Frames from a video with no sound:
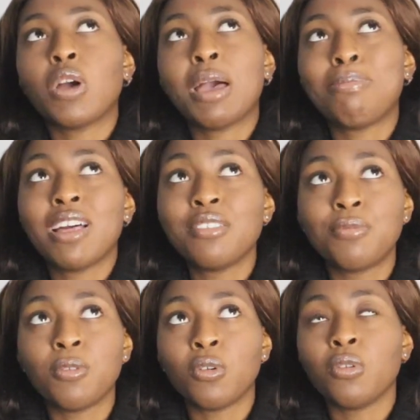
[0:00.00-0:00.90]
applied
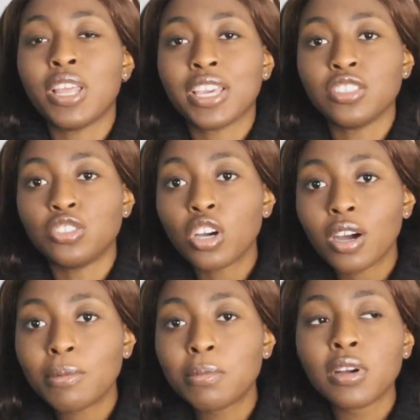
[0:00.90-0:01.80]
for like a
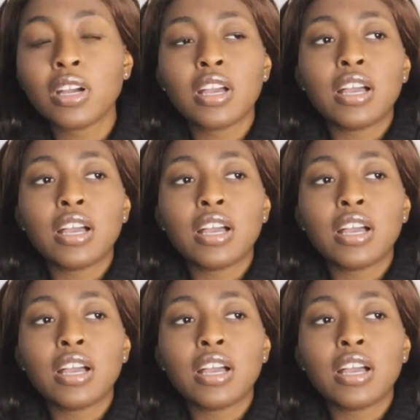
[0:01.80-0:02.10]
job,